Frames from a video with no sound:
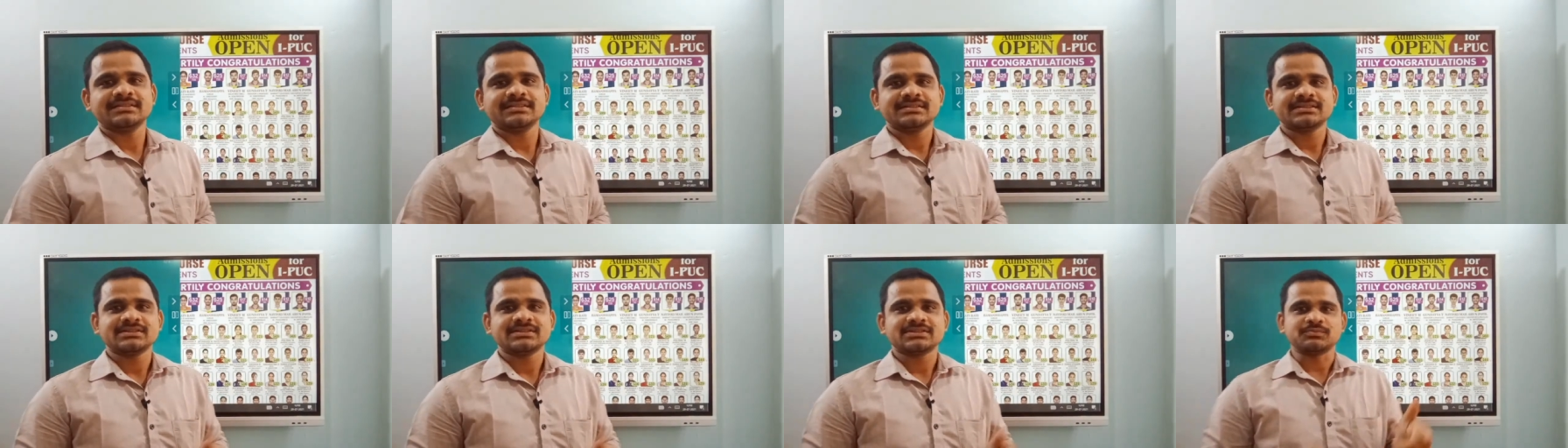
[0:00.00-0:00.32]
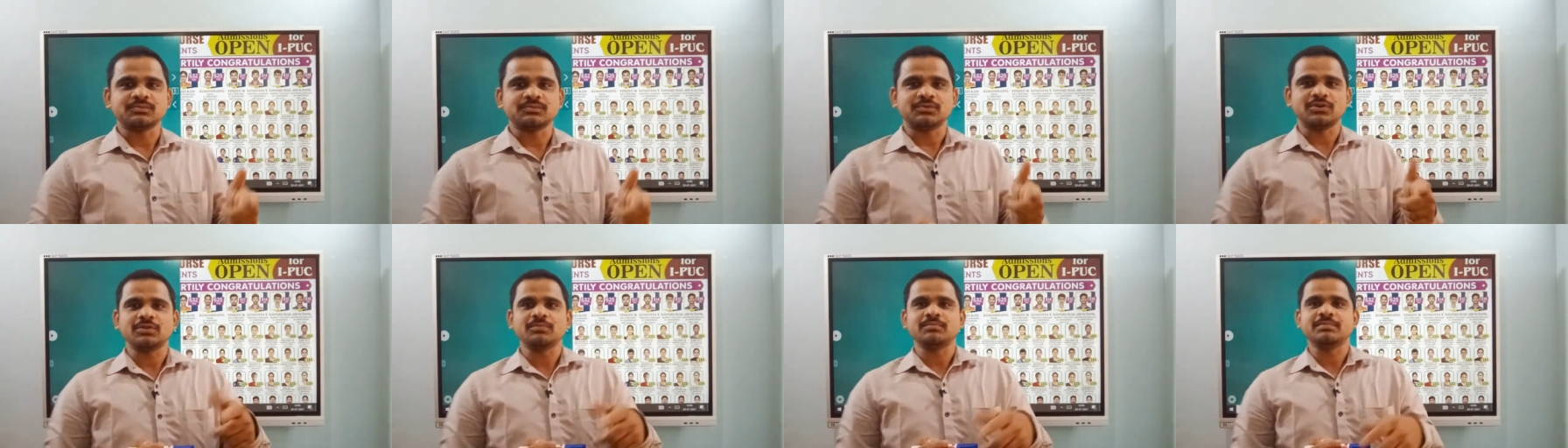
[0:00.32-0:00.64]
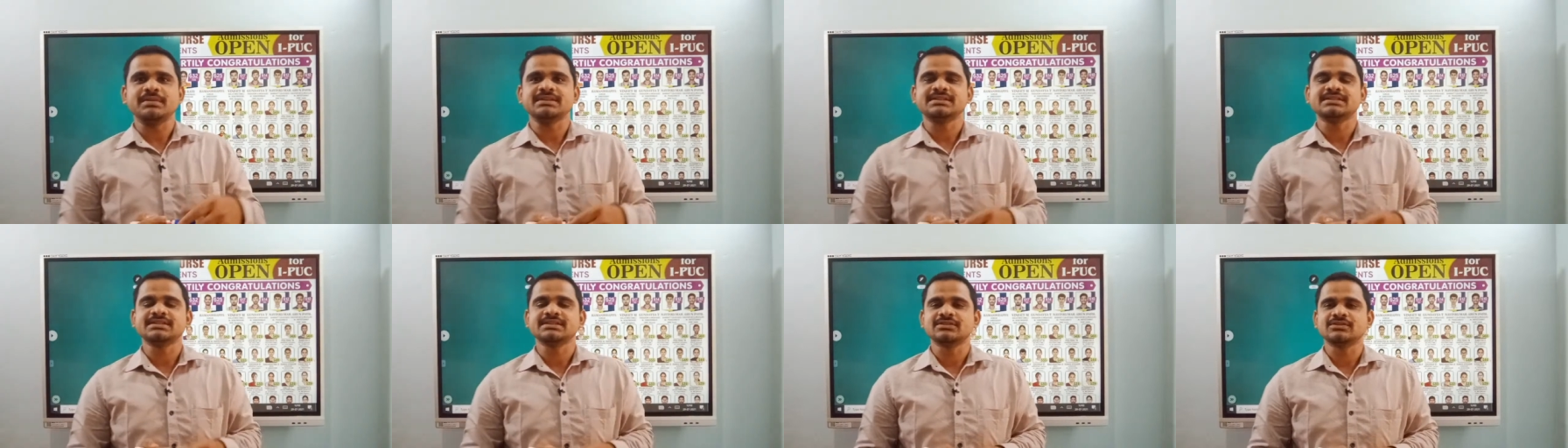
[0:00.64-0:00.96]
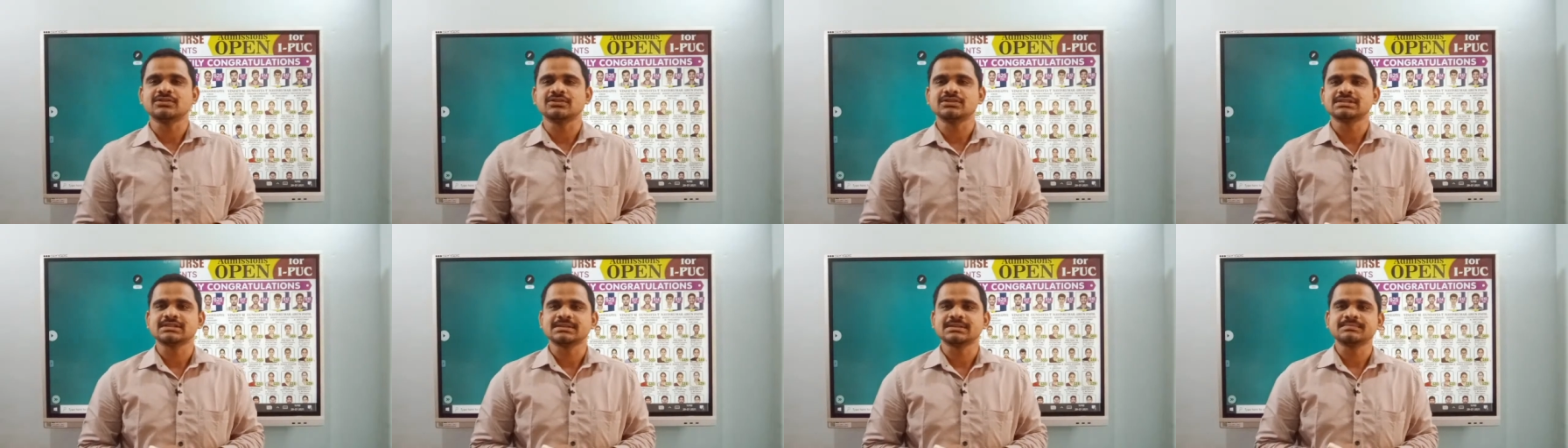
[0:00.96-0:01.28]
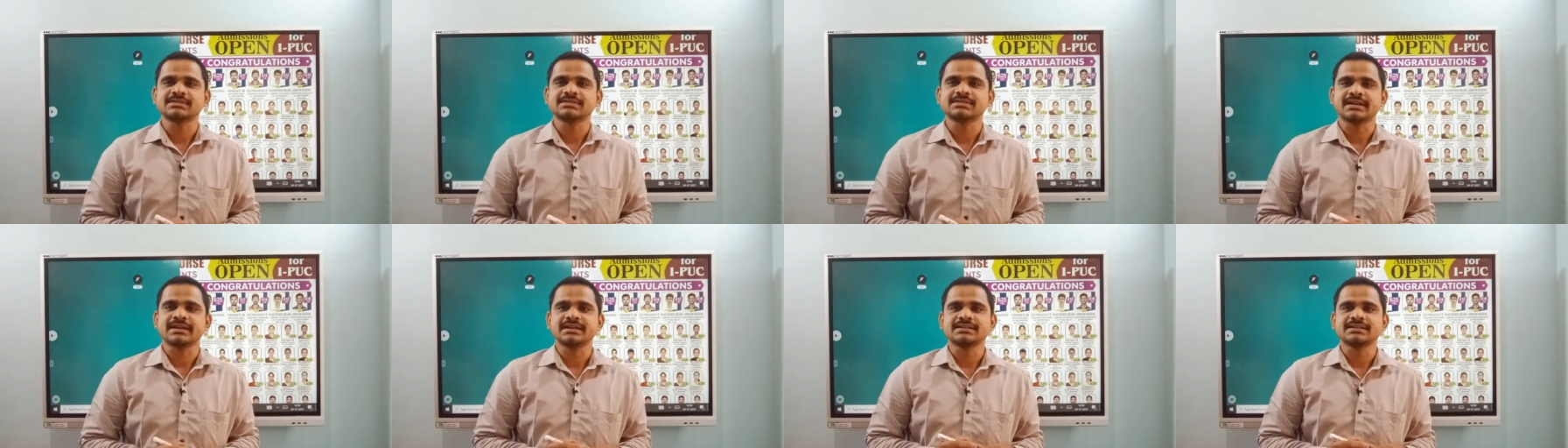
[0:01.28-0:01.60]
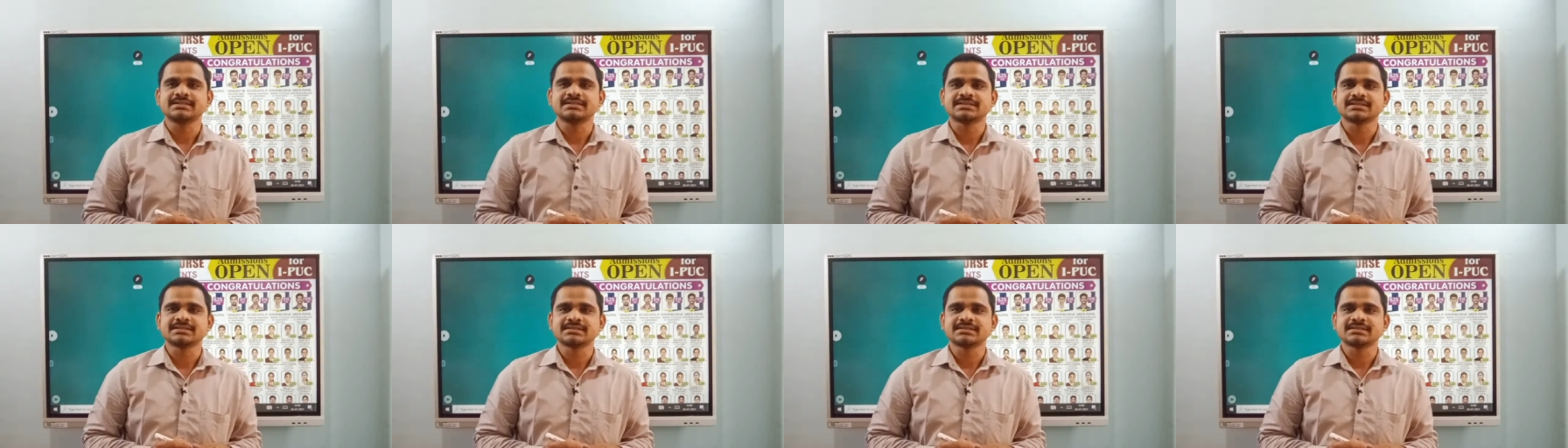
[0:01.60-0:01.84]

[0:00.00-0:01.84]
small basic concepts, right?